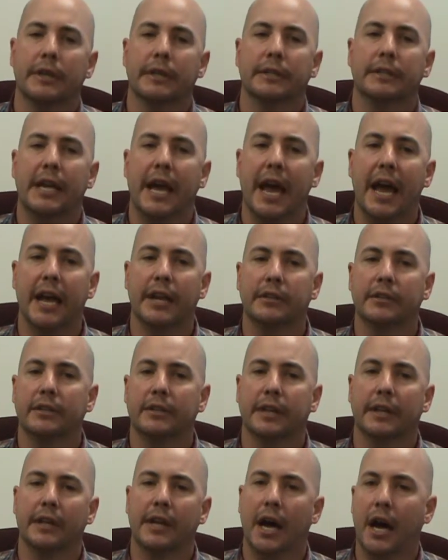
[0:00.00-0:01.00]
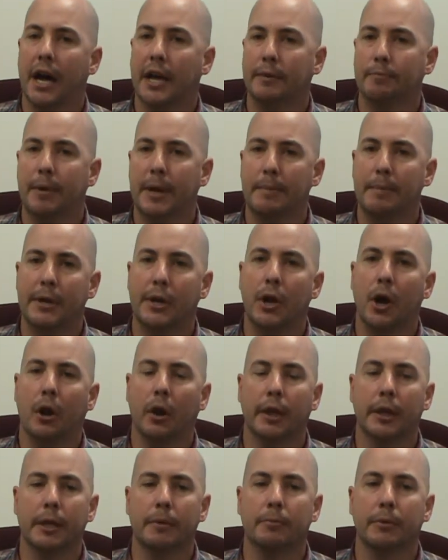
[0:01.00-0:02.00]
task that God may be
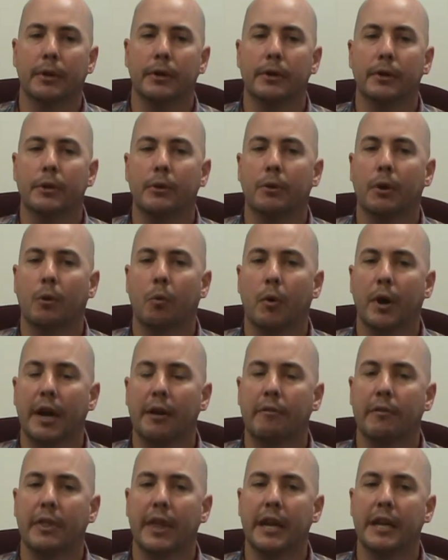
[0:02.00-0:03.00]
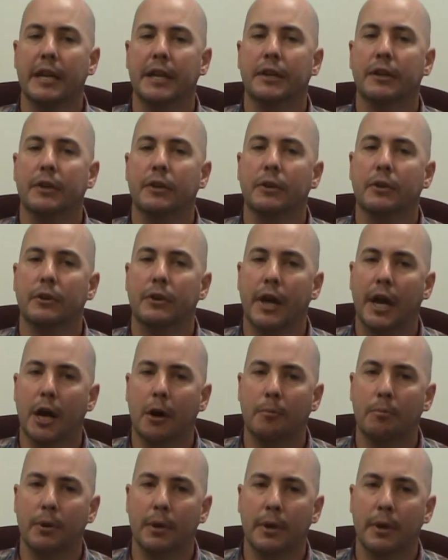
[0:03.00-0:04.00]
calling them to do, or whatever they need to do to
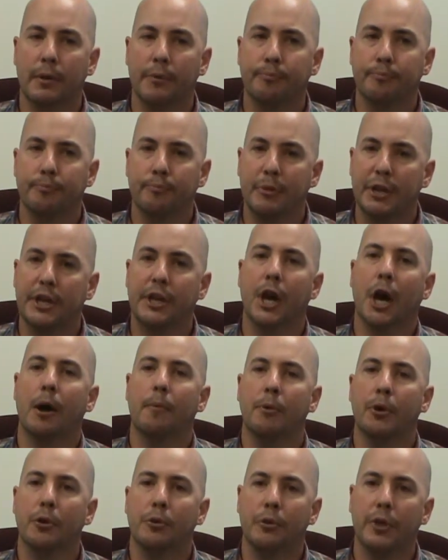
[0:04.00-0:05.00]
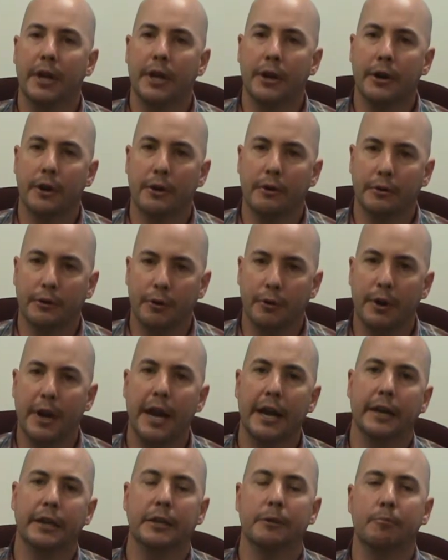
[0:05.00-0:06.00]
help become who they're
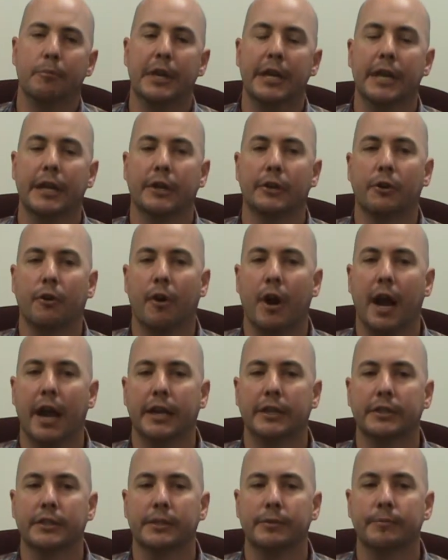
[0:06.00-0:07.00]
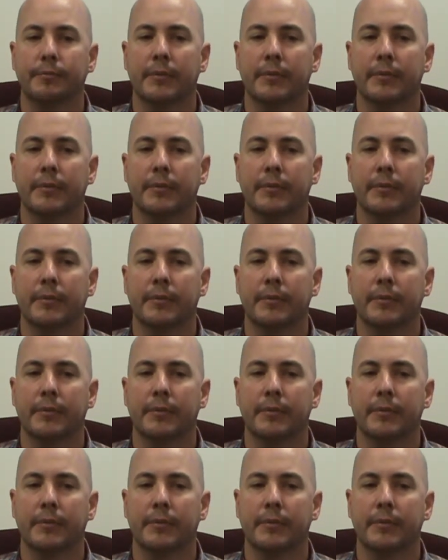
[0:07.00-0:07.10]
created to be in Christ.